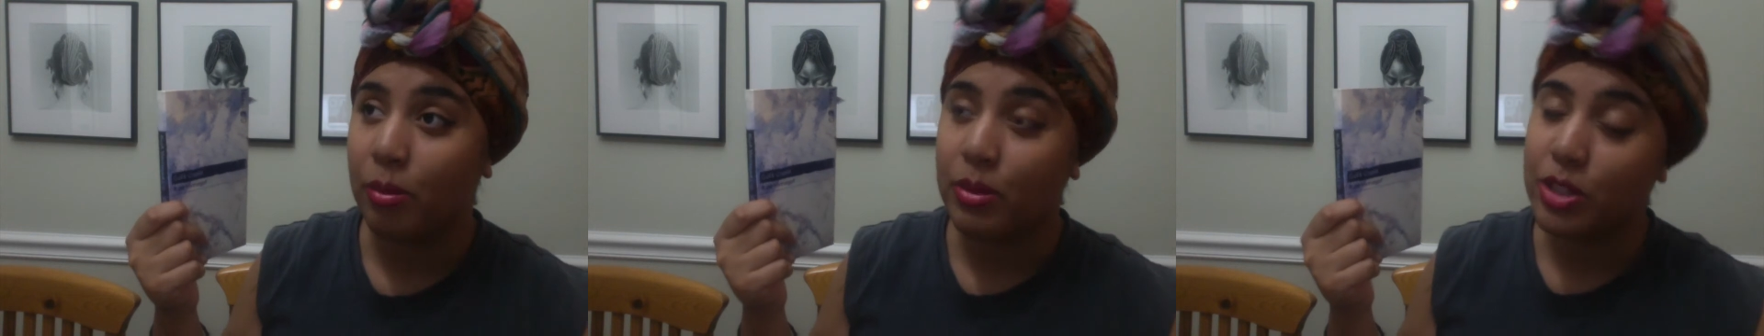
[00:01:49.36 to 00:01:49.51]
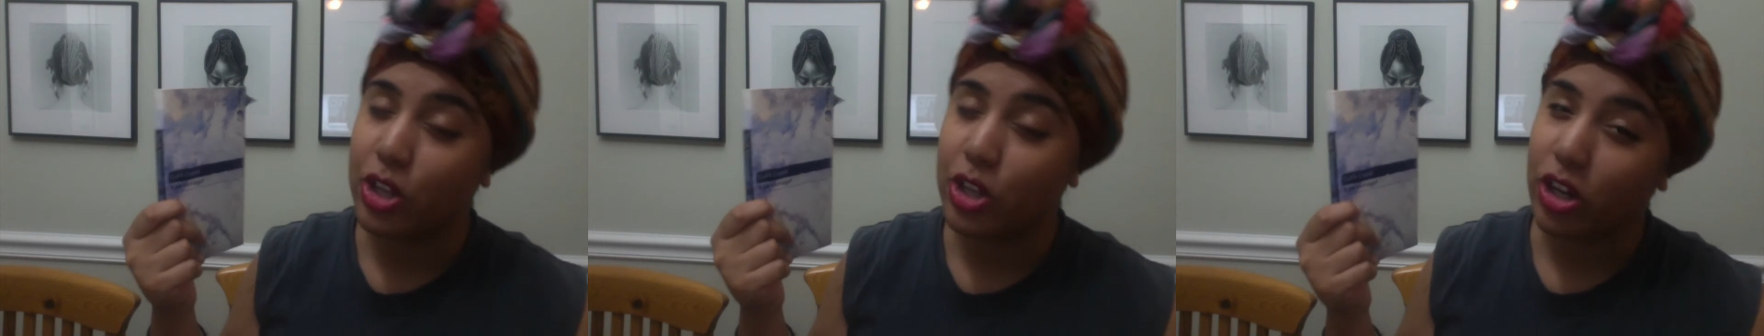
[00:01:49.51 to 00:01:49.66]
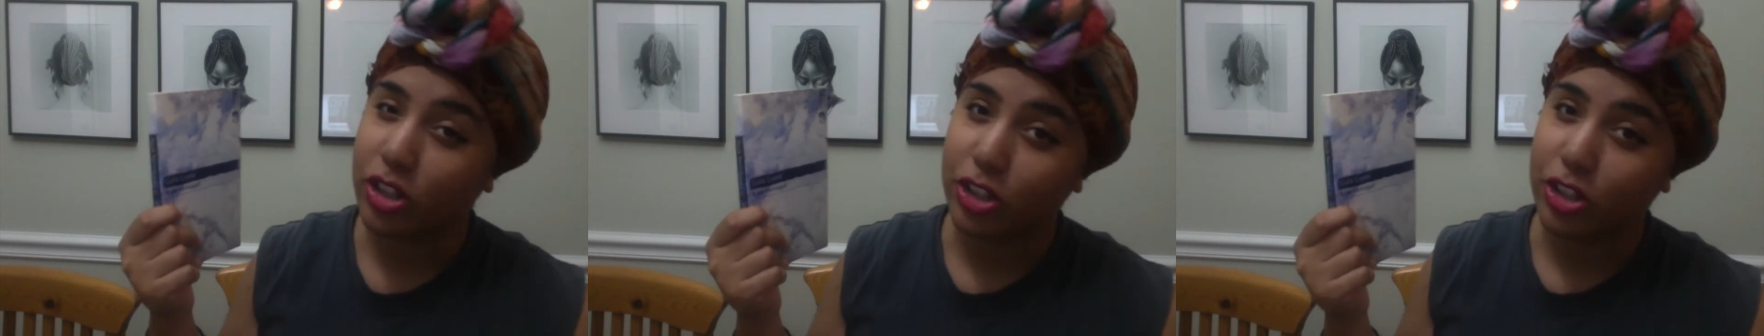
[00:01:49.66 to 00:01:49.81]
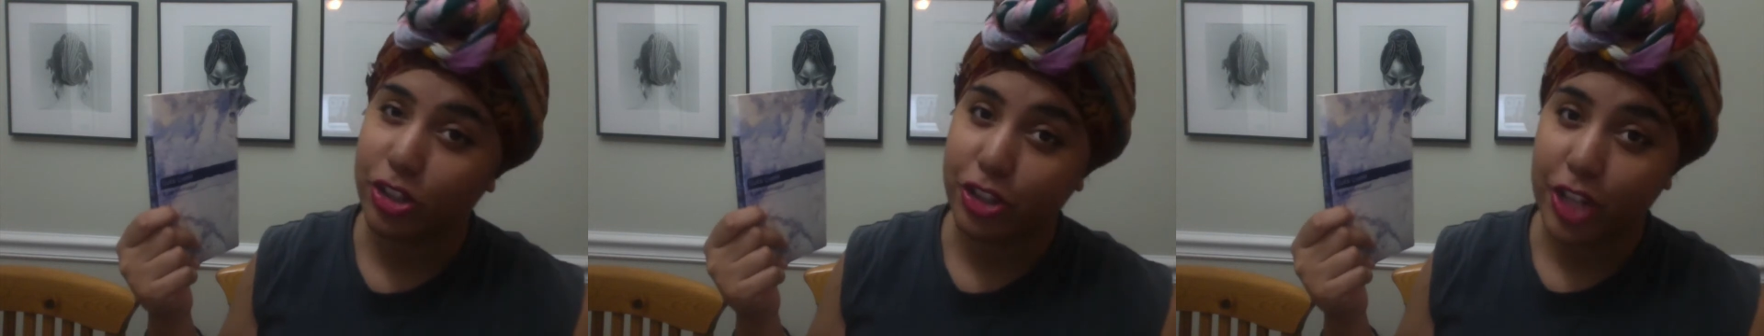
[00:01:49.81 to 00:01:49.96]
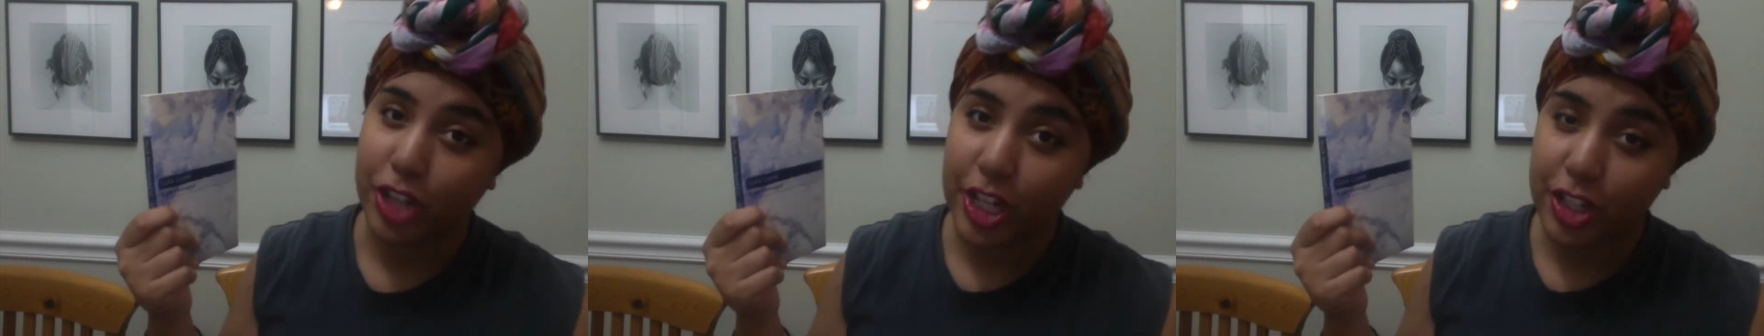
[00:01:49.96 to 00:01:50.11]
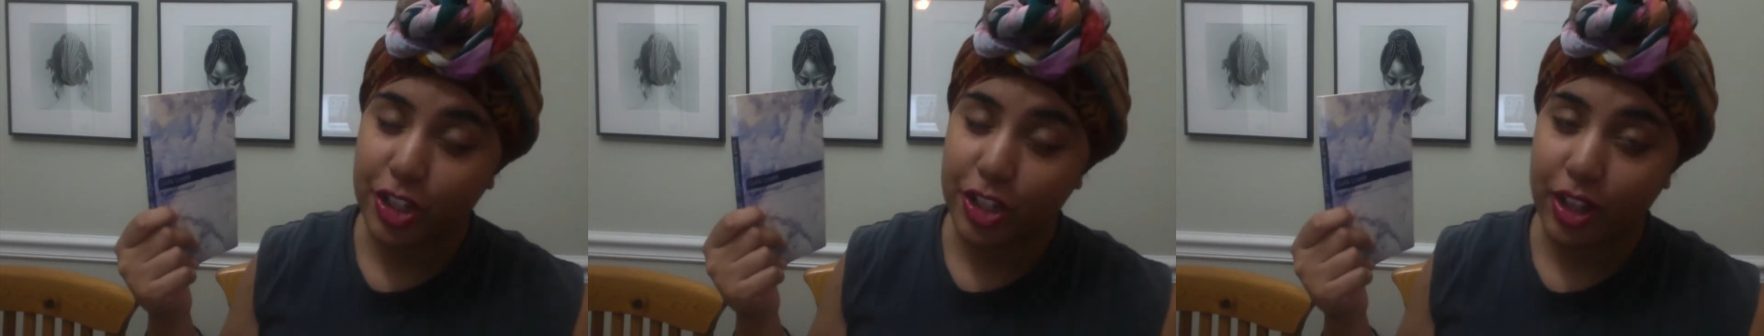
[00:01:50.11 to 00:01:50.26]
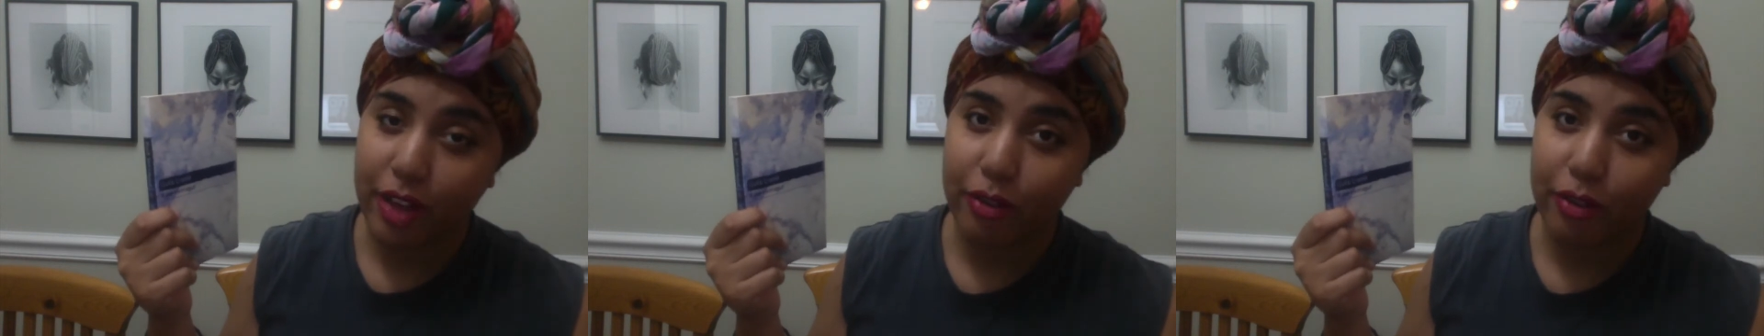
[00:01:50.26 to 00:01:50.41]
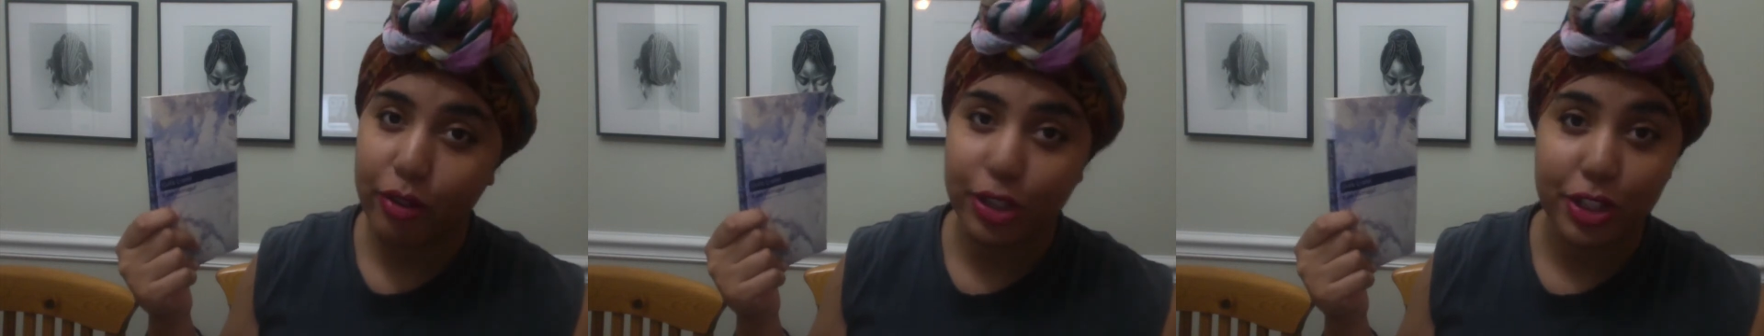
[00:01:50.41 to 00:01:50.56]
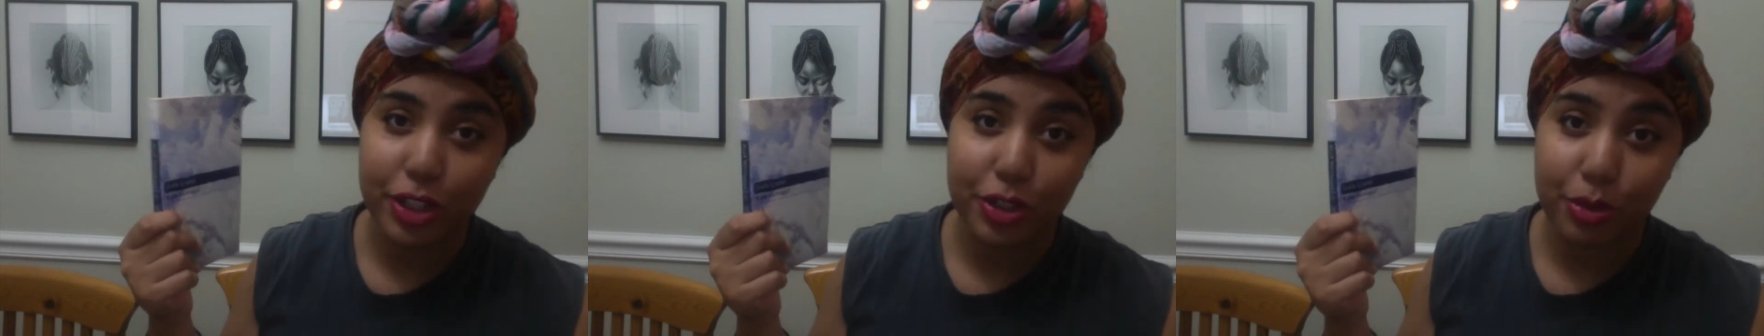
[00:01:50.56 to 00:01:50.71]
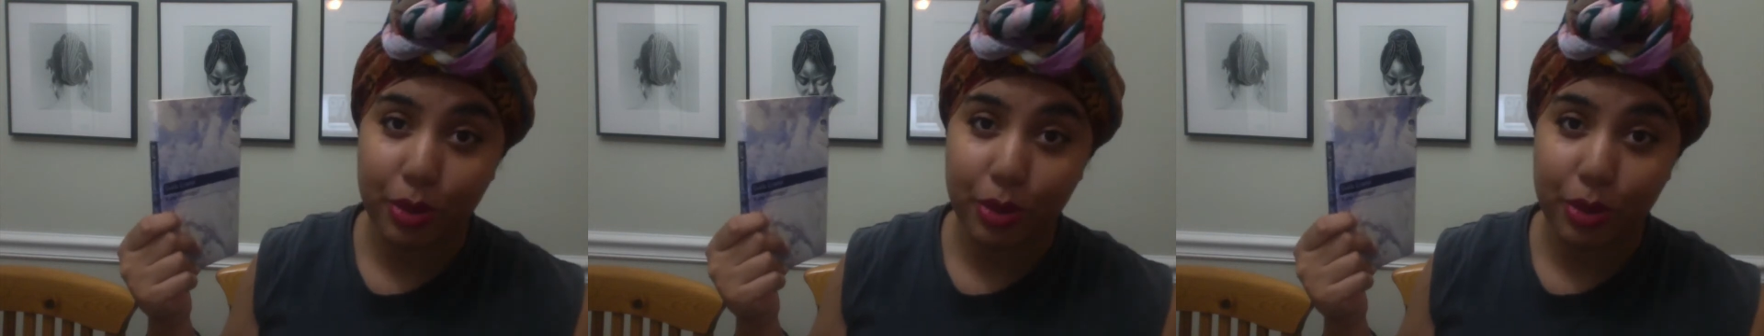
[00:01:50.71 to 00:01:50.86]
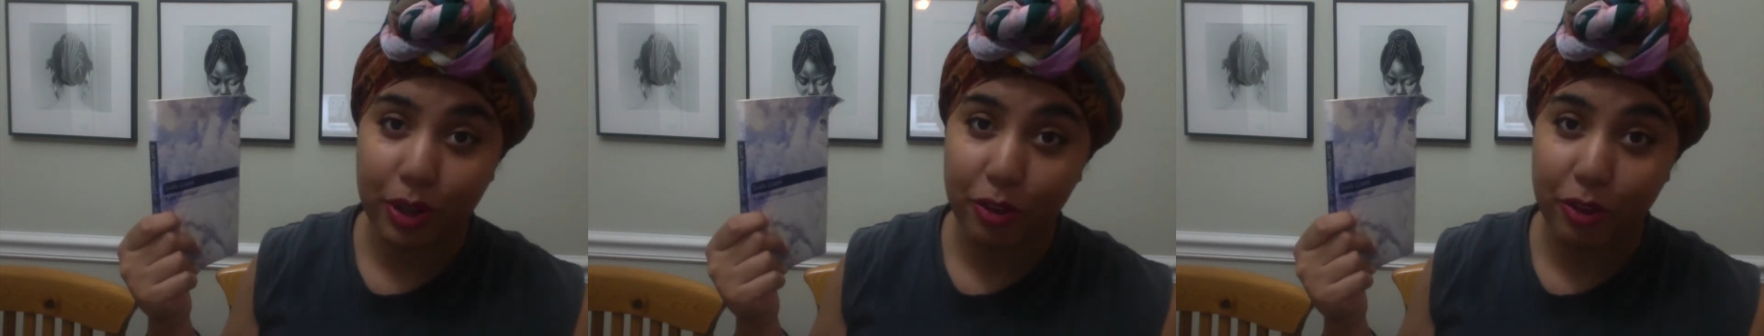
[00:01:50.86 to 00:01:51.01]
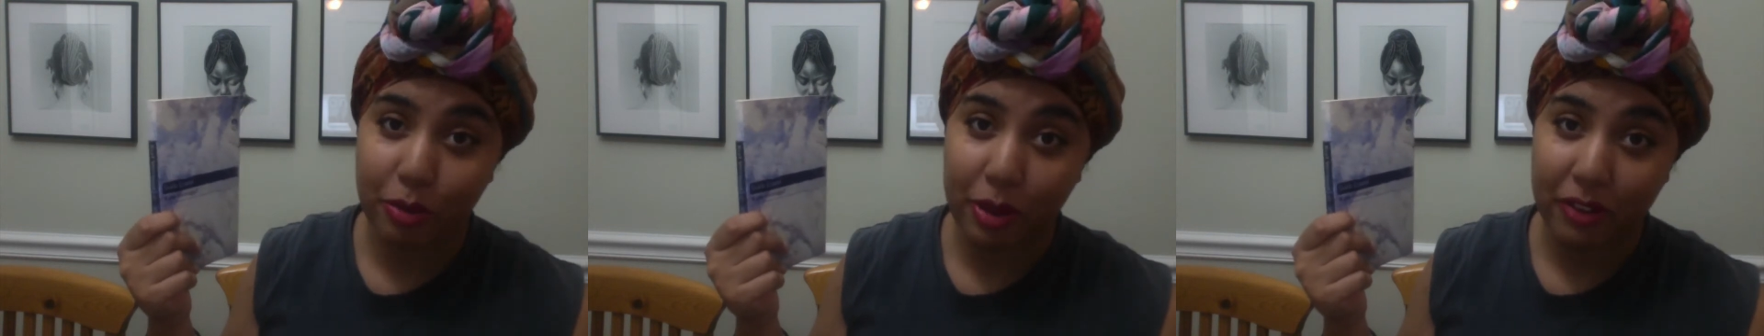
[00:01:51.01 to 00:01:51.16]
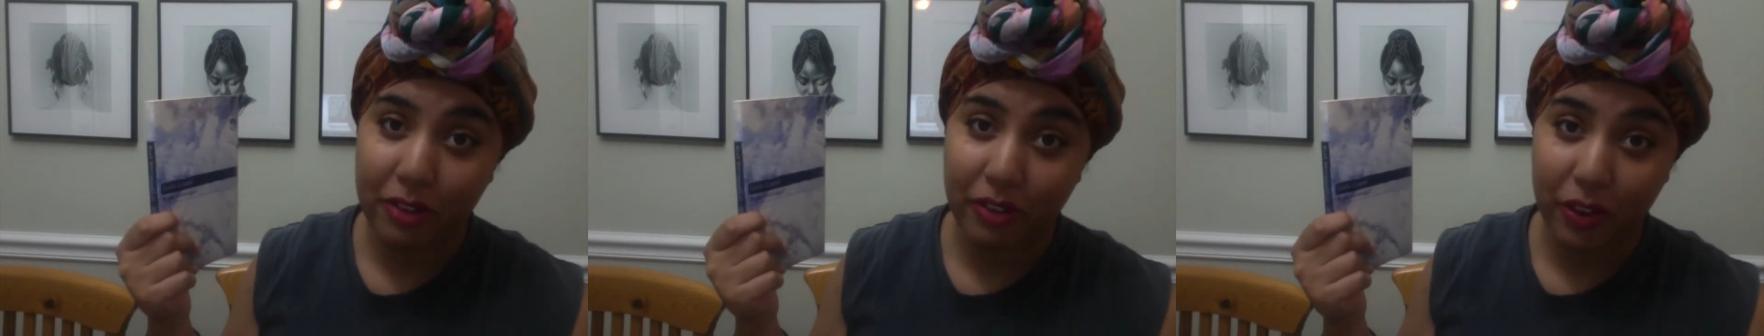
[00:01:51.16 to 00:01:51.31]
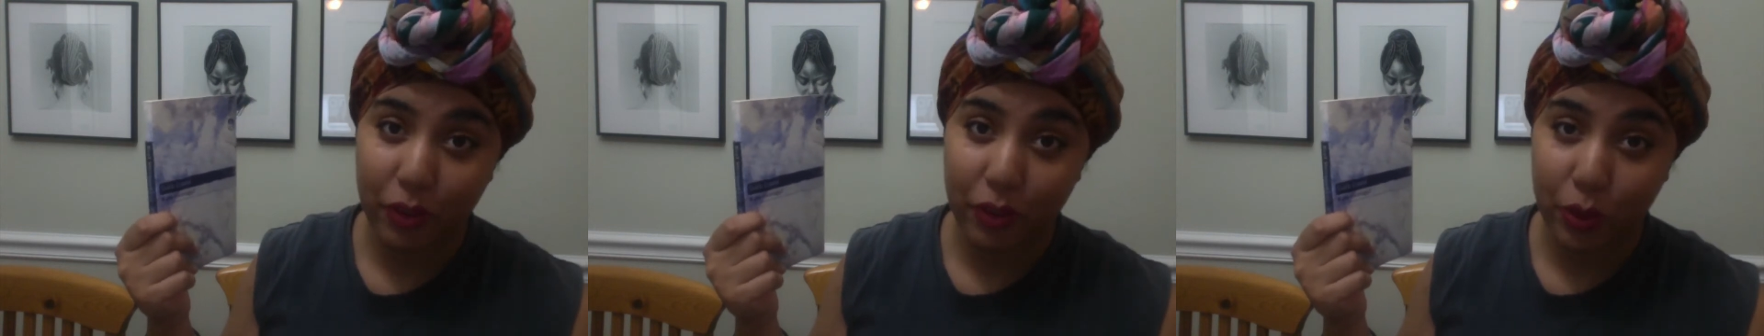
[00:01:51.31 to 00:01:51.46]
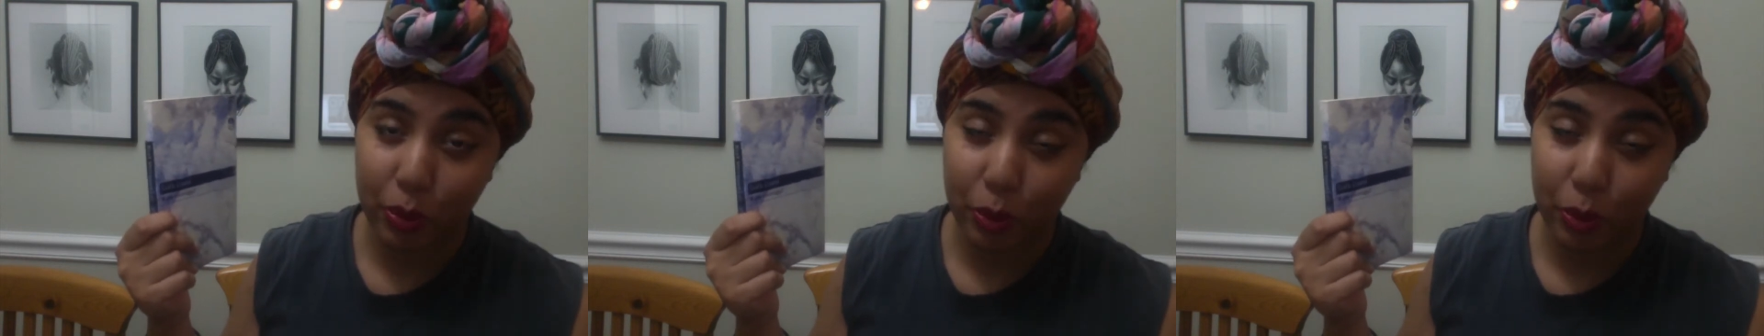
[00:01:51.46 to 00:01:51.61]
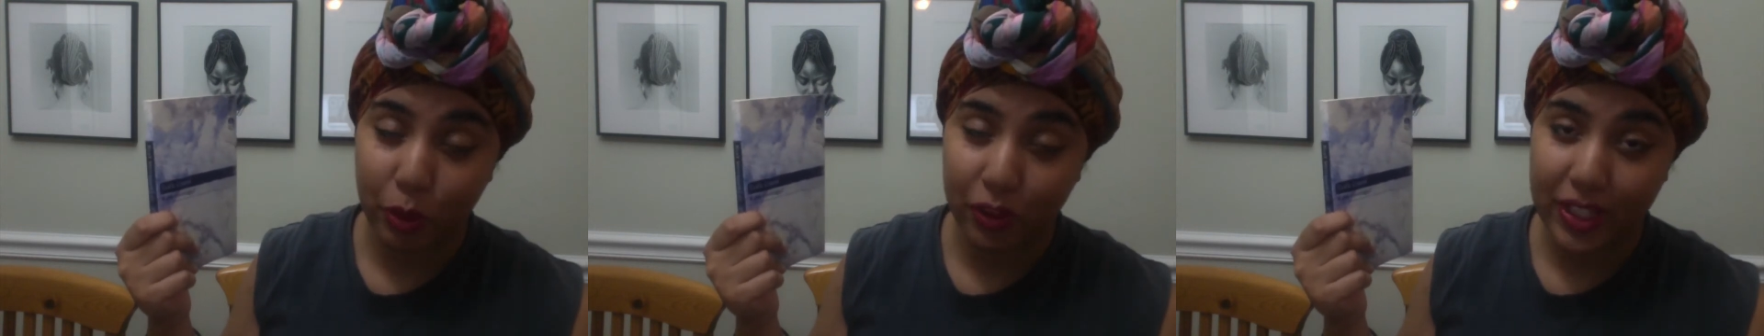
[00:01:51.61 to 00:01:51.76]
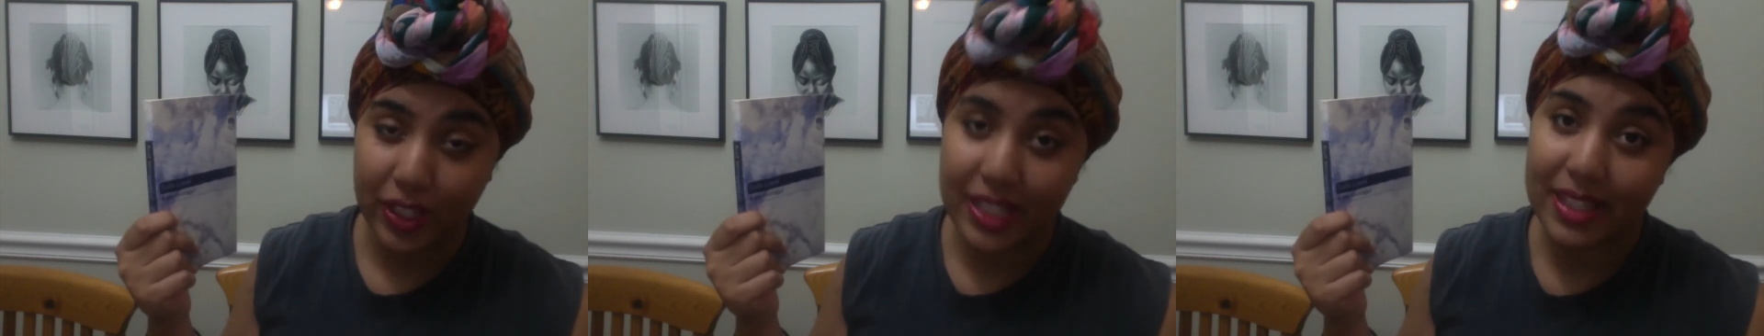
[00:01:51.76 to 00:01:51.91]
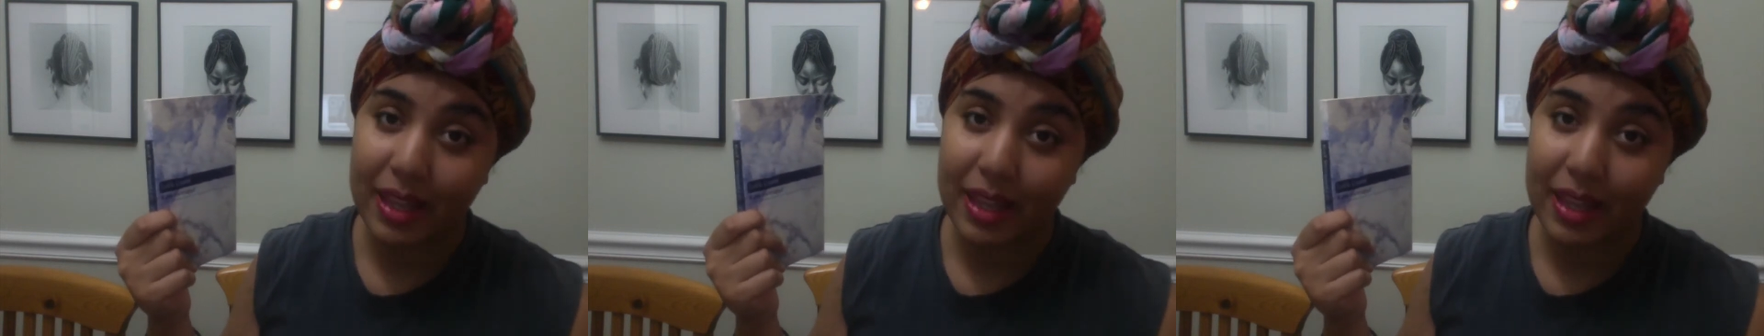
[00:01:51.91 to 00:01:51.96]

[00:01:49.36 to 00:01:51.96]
Dr. Strangelove, which is one of my favorite movies.